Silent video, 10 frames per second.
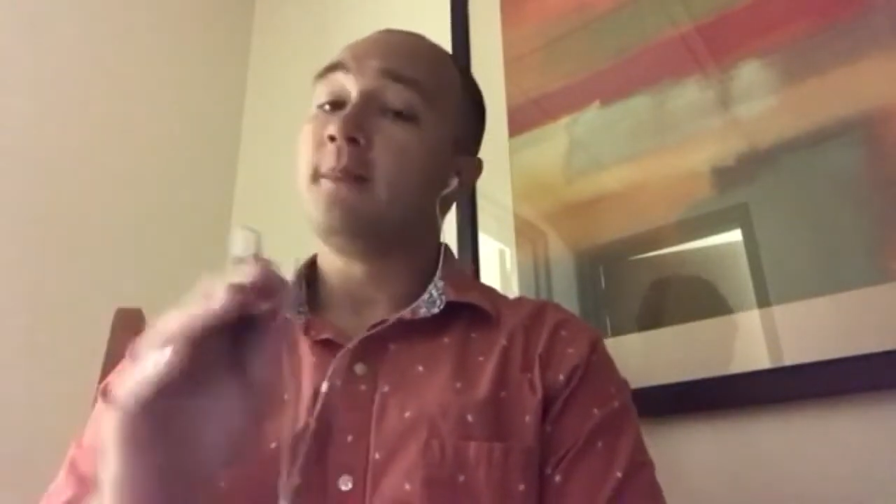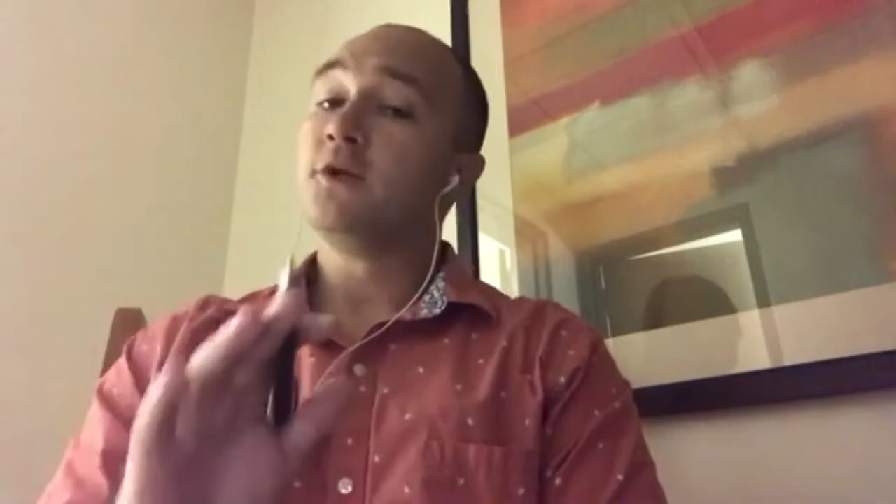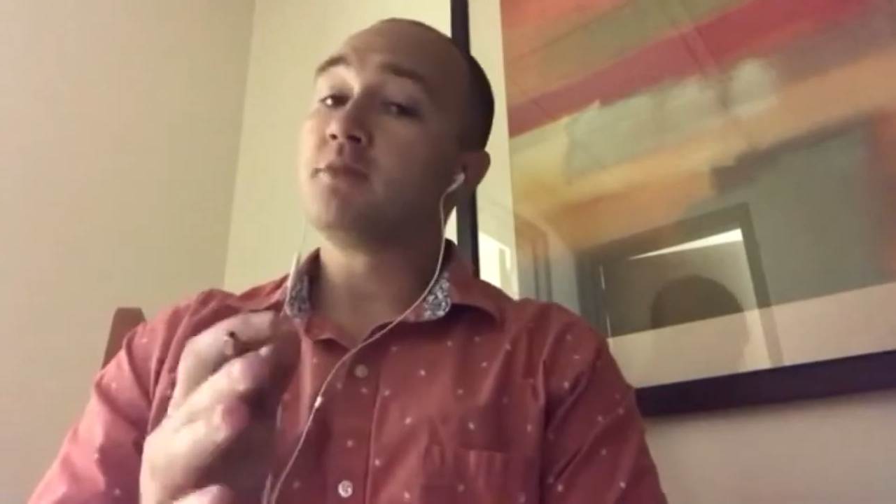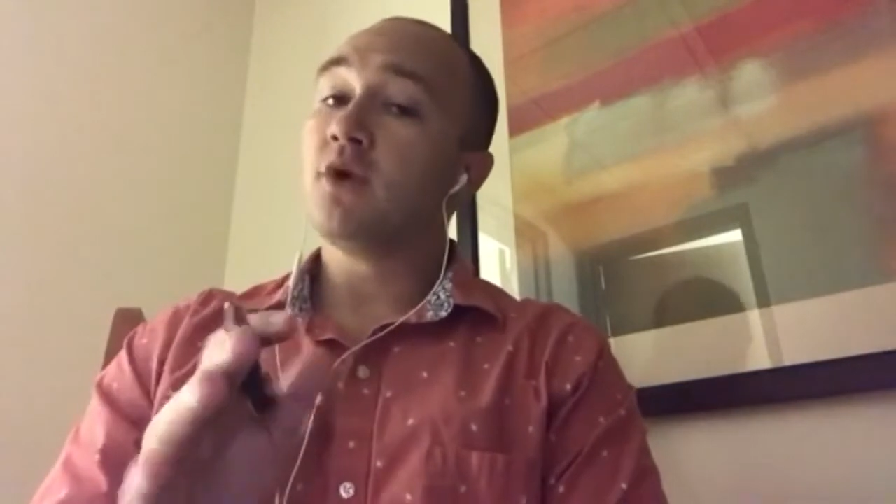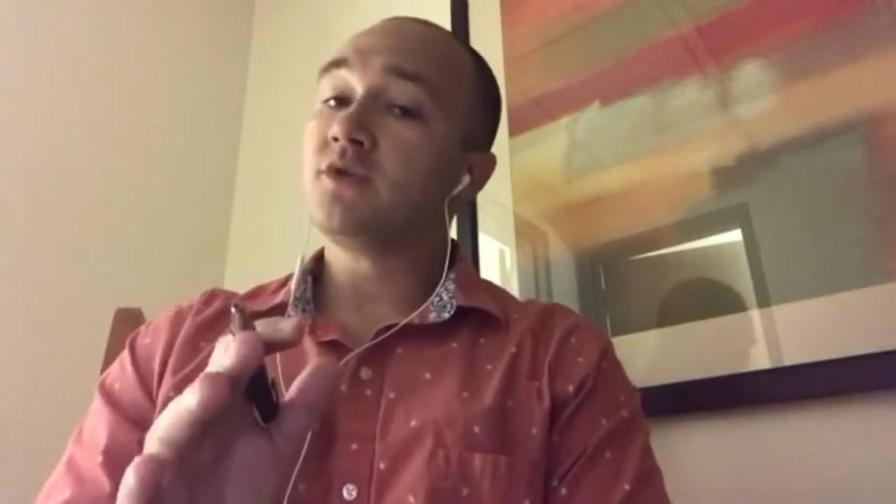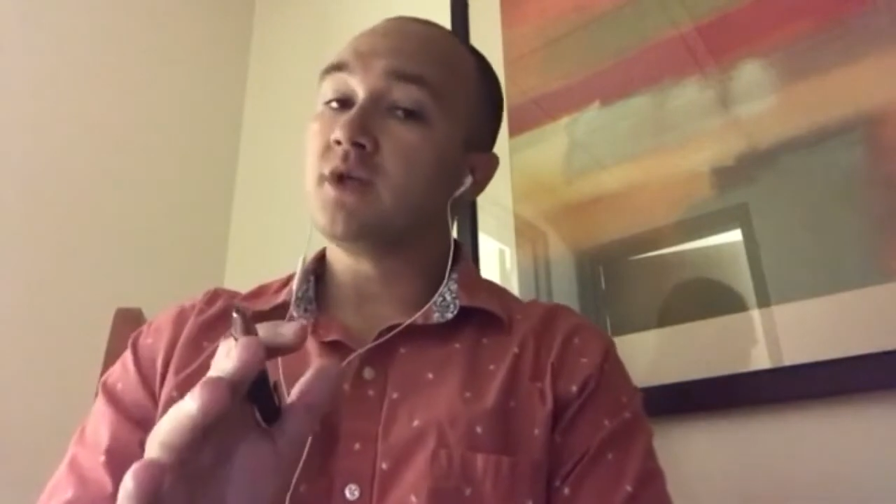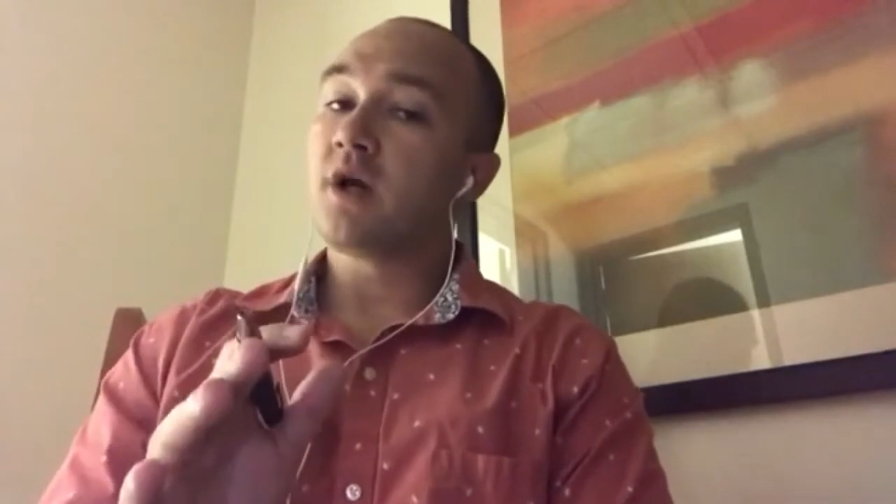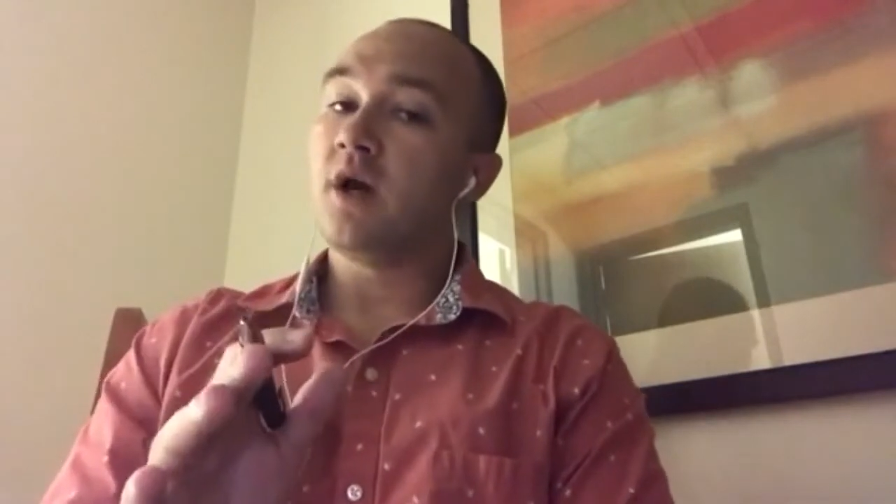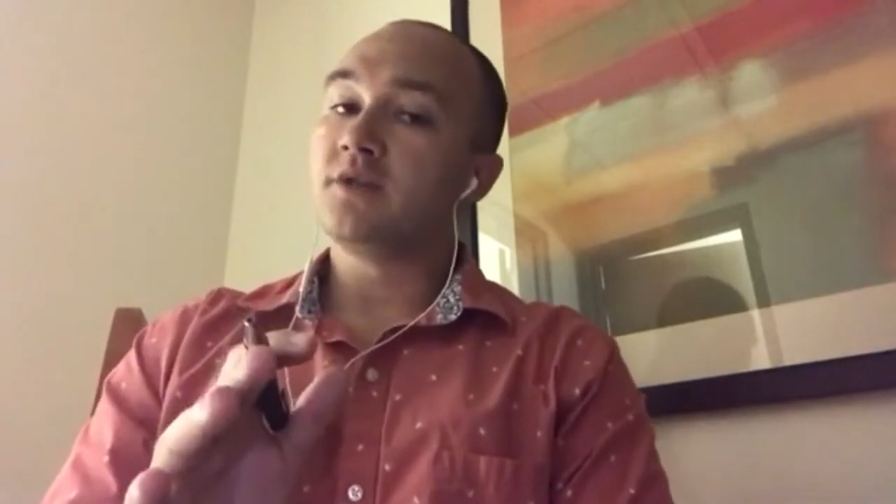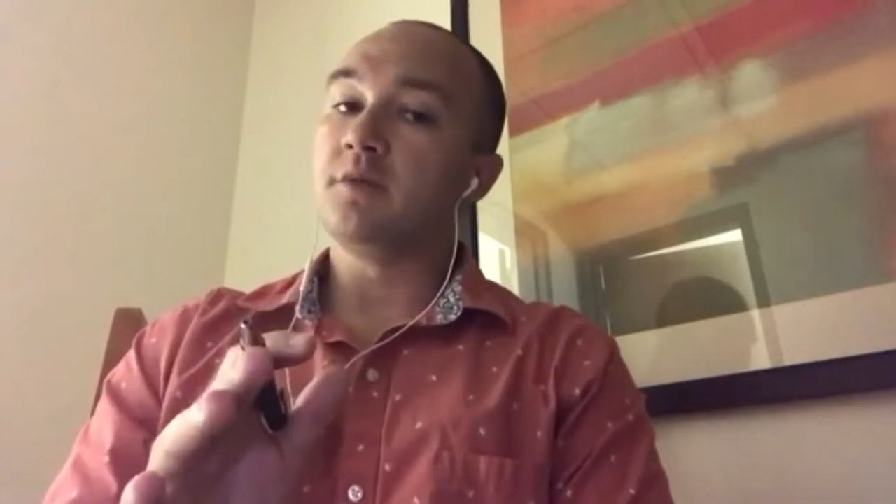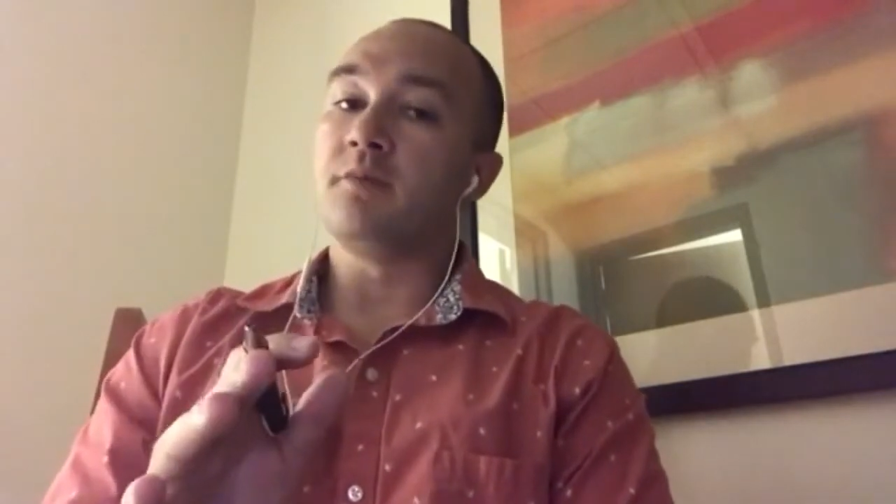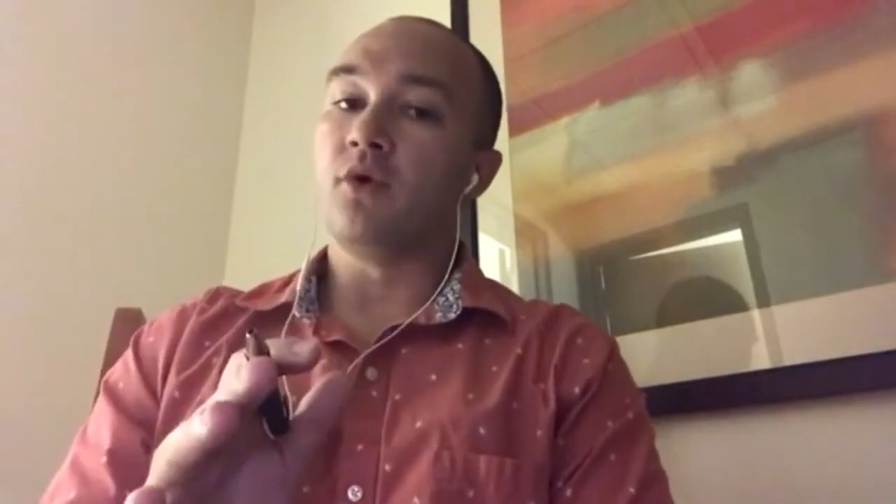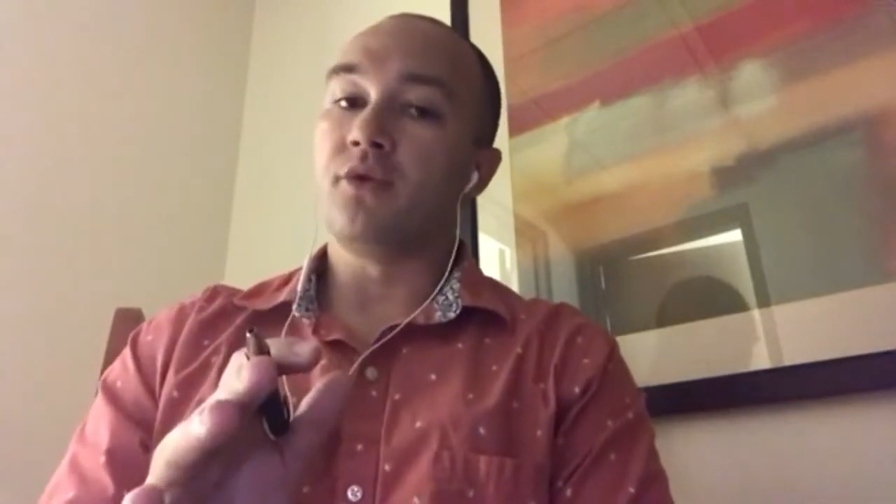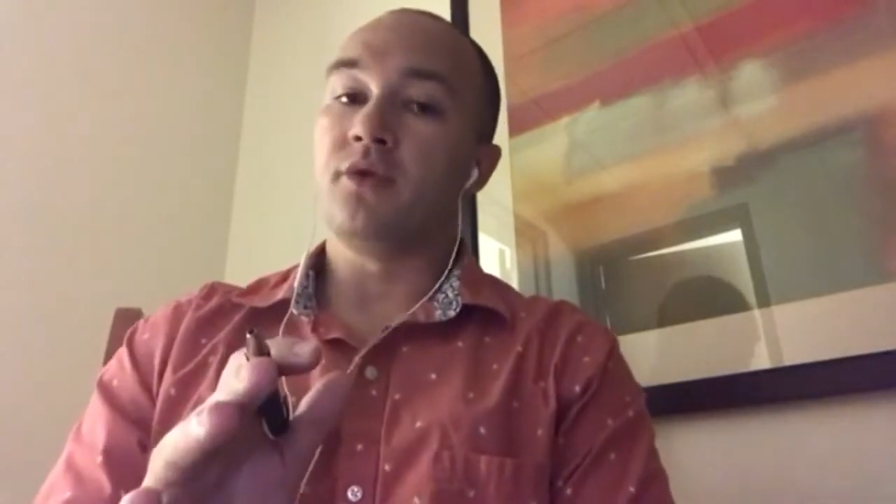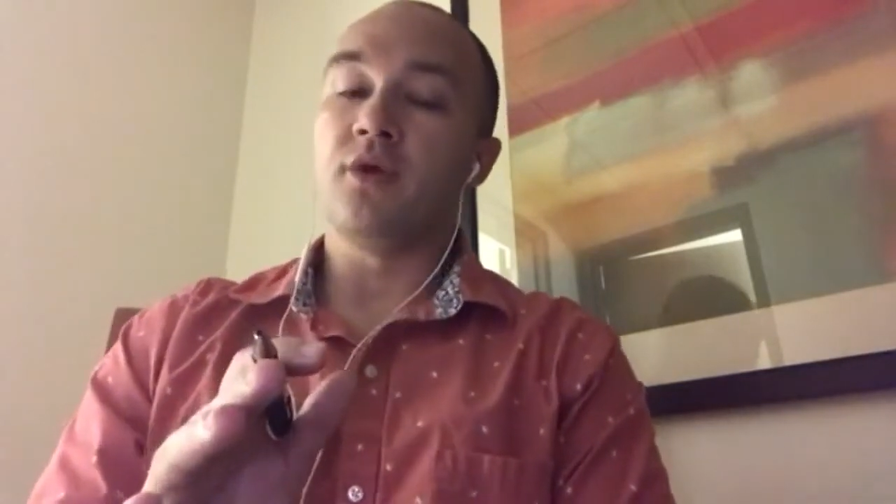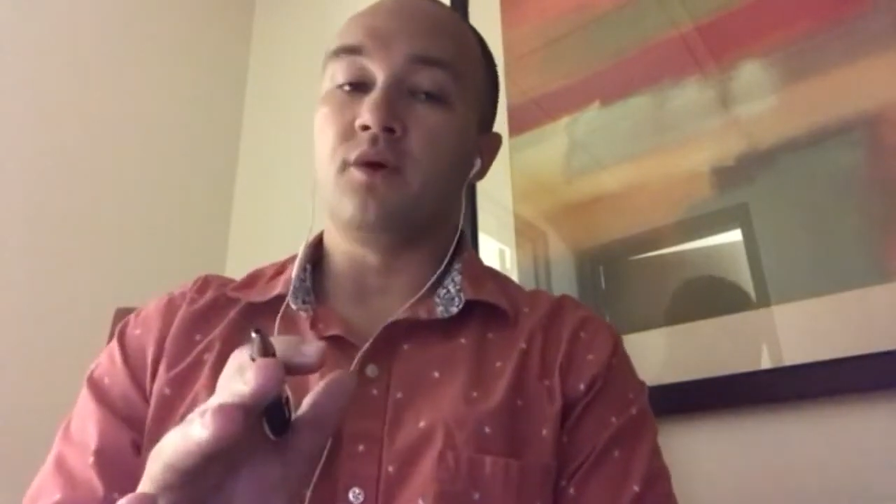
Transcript: There's pros and cons to both of